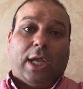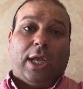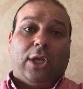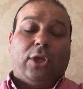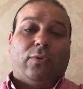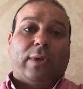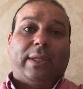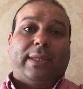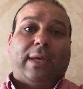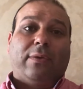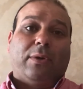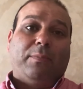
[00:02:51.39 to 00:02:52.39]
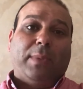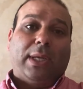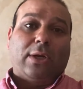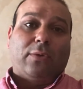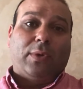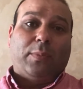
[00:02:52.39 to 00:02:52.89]
and you write down a
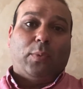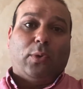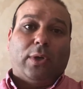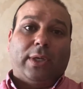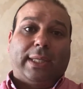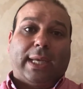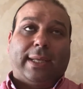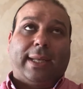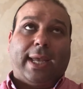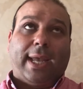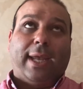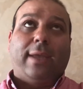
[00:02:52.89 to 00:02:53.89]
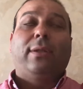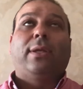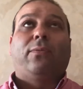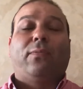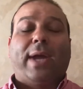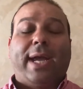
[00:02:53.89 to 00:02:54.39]
medical report that hey, the
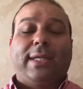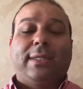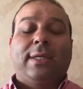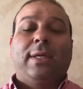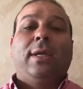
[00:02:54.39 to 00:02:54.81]
right